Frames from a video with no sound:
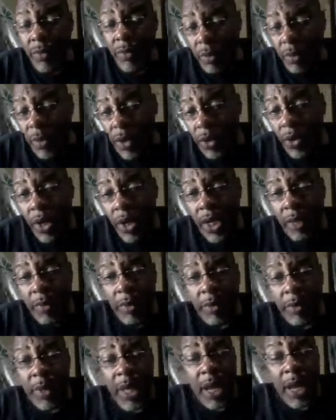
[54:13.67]
The majority
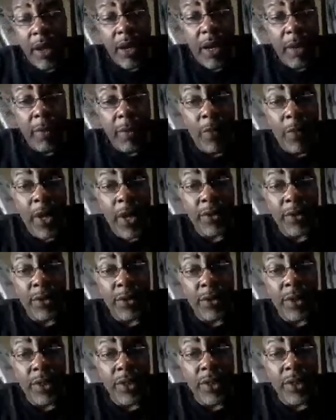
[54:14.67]
of the people that come around
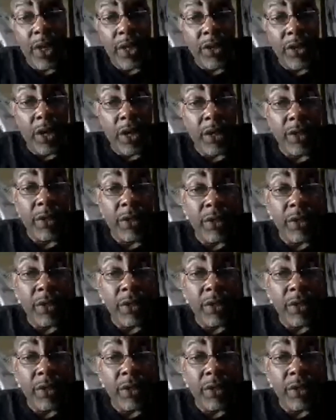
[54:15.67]
you and start talking